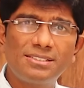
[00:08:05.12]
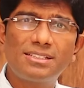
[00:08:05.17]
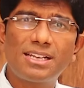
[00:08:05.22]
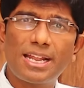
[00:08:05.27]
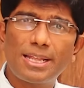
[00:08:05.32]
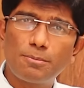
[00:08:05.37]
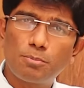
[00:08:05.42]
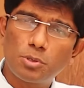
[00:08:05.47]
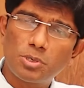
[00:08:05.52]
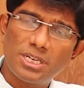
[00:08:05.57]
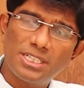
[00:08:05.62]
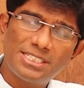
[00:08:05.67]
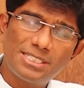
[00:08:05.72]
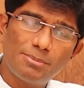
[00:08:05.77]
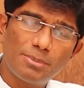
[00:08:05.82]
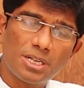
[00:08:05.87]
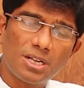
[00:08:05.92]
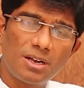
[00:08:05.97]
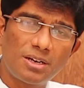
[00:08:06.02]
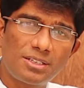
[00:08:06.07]
is an
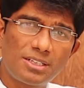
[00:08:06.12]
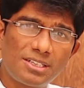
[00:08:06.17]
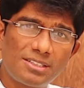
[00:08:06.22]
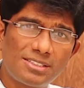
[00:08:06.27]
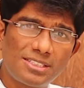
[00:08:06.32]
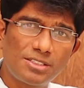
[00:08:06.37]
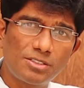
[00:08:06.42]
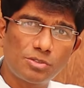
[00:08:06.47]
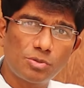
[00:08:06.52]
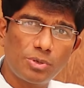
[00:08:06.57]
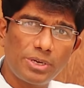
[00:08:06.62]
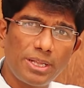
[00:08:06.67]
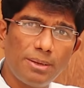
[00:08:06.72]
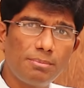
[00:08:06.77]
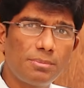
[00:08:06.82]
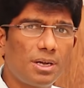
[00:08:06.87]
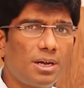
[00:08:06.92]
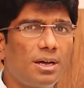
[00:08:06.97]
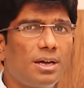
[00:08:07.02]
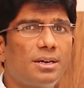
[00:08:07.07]
hypoglycemic altered
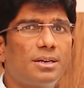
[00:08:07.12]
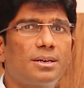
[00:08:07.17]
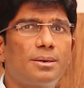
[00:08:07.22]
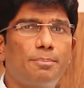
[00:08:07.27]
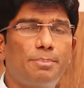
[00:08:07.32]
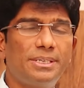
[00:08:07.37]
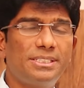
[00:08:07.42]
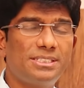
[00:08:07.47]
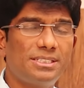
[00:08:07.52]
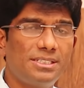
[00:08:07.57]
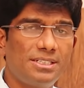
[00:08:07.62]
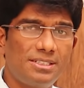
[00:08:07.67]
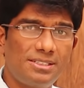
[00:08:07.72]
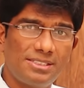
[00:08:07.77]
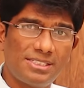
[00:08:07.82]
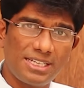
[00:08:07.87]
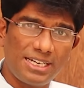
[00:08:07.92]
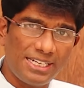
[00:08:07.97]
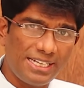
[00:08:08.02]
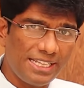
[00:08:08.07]
sensorium or a patient
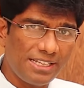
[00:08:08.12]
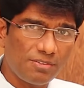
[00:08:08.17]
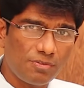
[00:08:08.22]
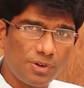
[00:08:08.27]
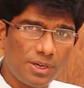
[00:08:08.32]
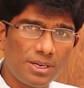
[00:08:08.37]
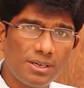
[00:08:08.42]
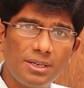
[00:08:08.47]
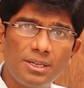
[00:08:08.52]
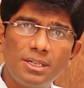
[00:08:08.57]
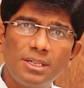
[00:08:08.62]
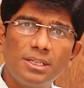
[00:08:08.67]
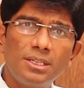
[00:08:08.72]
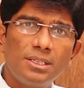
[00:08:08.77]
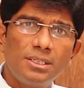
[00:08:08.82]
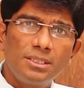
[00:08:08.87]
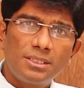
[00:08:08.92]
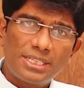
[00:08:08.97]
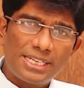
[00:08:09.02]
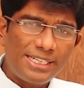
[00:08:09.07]
is heading for
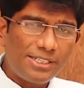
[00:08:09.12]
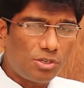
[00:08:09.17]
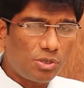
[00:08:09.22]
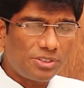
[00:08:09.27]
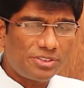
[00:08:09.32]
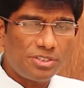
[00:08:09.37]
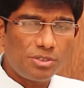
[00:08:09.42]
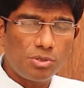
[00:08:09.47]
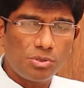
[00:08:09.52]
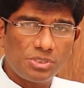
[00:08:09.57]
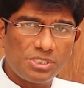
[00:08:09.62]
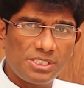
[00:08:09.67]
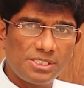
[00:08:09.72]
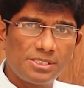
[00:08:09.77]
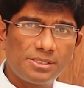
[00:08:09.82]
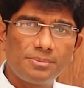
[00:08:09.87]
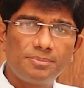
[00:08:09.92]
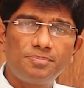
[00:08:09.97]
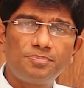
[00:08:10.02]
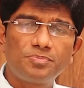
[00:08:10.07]

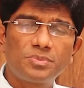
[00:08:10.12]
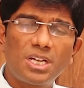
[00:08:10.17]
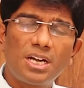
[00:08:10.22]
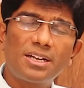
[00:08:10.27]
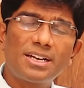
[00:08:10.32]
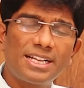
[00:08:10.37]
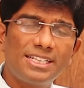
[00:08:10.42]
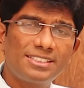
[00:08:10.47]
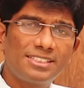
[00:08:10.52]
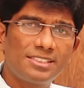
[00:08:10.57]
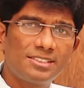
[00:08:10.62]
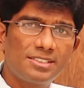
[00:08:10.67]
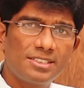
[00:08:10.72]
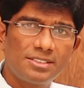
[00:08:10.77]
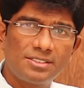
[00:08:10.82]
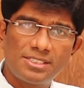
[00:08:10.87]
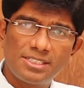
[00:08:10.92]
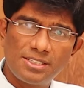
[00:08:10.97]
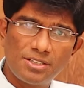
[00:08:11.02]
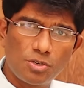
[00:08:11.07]
ketoacidosis or
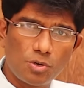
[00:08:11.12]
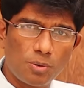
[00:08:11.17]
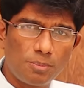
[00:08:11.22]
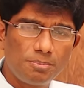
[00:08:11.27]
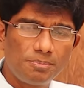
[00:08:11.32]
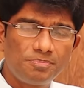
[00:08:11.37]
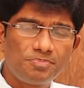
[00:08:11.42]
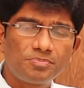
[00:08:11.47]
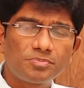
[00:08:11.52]
HHS syndrome.